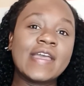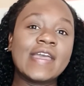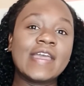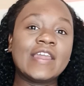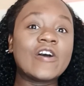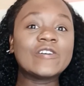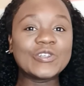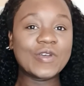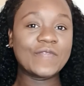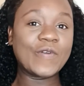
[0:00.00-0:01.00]
And
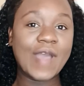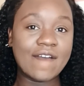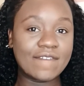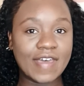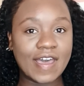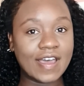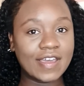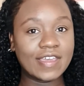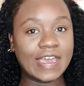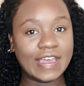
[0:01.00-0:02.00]
also, if you have not
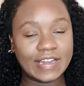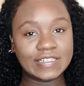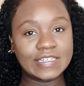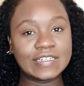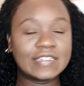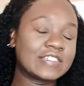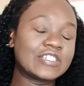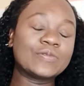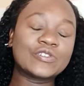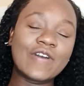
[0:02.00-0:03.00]
yet
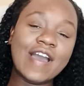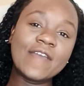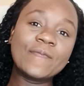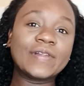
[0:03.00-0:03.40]
subscribed,